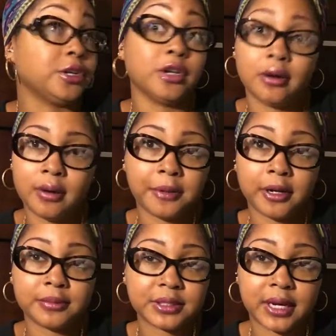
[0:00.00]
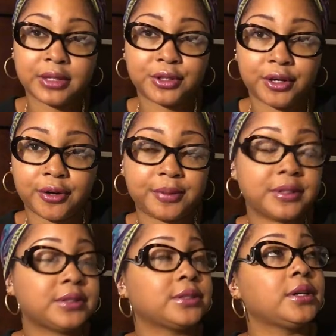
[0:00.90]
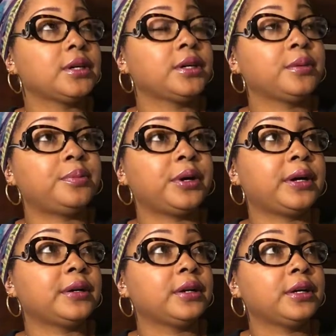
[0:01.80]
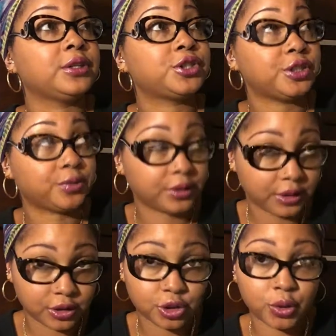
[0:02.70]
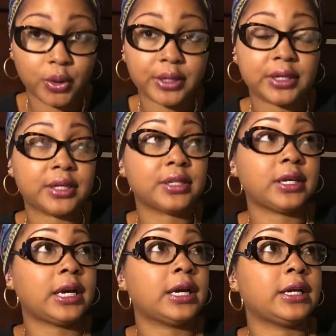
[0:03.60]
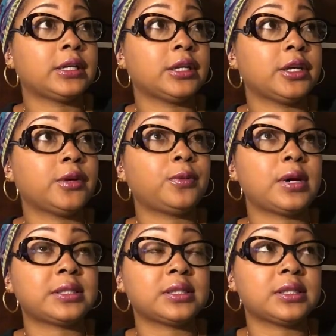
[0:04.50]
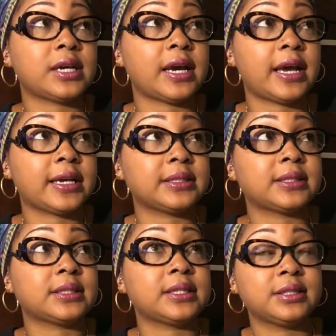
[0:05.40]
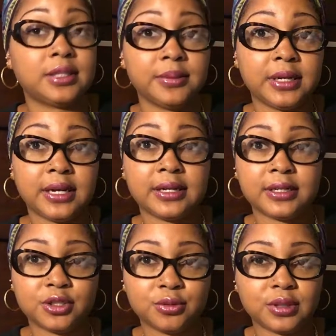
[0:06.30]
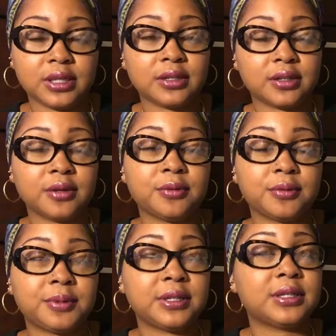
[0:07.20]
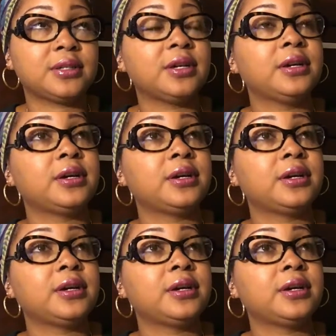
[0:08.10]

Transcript: No, I'm not a massage therapist, but she really enjoyed it, and it wasn't as intimidating as you think it would be,